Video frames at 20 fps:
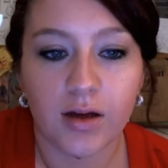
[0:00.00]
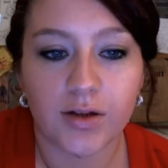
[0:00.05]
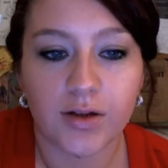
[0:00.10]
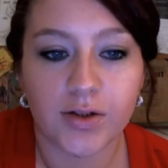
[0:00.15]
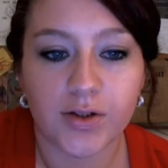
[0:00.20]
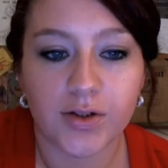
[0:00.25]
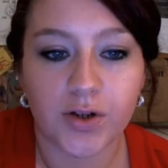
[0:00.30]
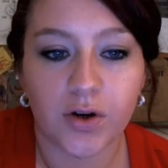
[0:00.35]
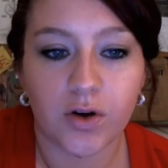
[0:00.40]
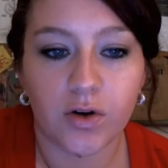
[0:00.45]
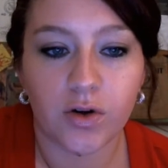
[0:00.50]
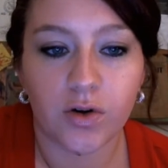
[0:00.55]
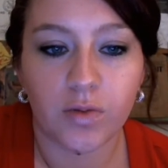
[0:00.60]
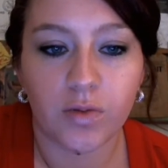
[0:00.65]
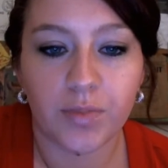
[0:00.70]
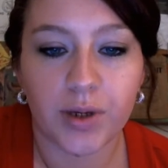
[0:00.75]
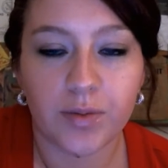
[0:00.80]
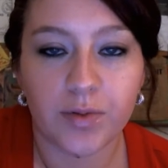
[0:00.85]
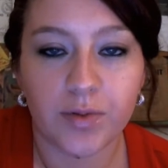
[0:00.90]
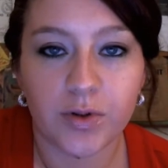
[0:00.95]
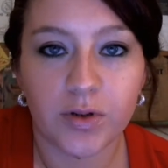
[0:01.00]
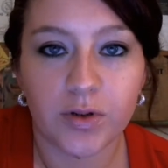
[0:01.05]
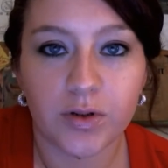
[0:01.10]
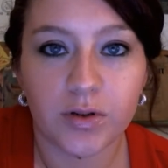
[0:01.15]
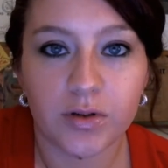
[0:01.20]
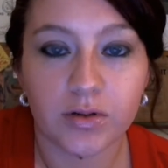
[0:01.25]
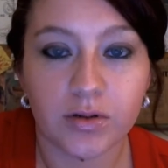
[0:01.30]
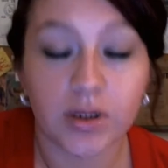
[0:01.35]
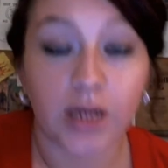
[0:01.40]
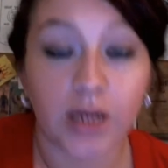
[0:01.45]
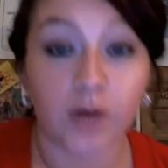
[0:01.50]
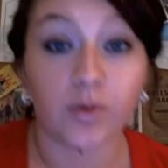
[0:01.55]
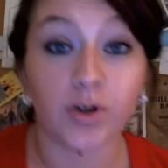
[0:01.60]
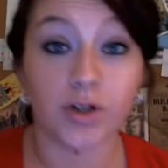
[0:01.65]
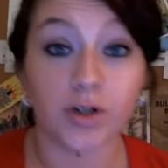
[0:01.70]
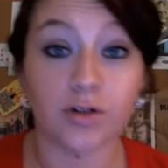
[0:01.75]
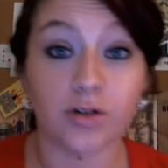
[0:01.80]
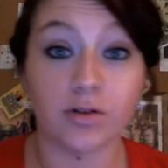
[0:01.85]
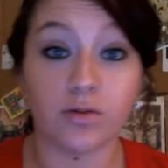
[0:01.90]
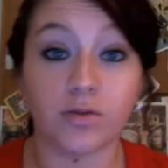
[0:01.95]
So people, like when
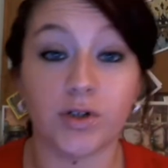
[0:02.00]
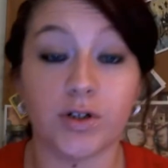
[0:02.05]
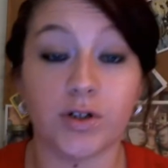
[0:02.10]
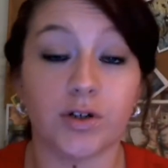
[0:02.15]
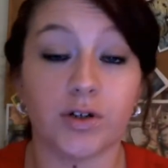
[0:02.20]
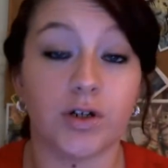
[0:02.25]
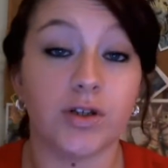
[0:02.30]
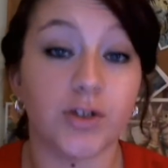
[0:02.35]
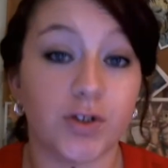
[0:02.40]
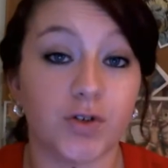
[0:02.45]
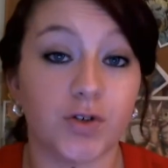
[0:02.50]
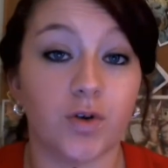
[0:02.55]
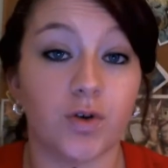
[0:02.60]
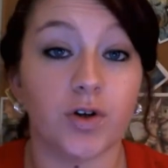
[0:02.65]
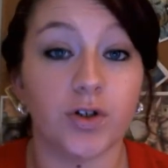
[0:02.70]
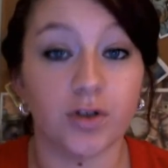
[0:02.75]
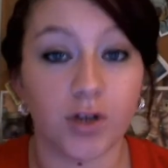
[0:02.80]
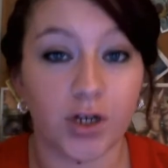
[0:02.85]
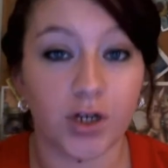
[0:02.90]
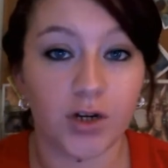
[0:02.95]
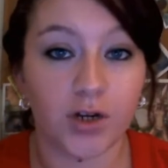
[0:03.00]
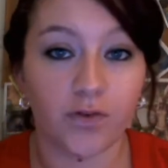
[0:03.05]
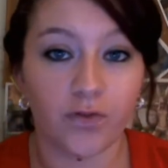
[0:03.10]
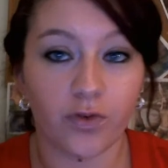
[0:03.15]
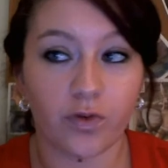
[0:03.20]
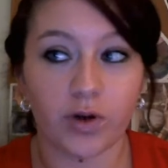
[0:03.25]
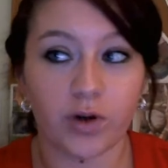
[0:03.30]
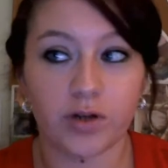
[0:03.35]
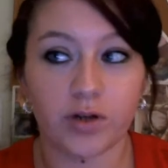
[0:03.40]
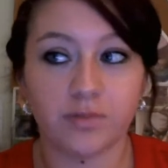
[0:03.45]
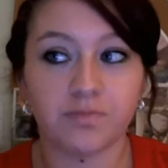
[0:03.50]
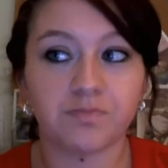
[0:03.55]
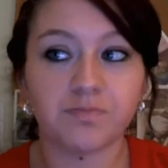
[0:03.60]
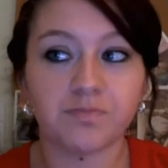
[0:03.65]
you're in the store and you're looking for one,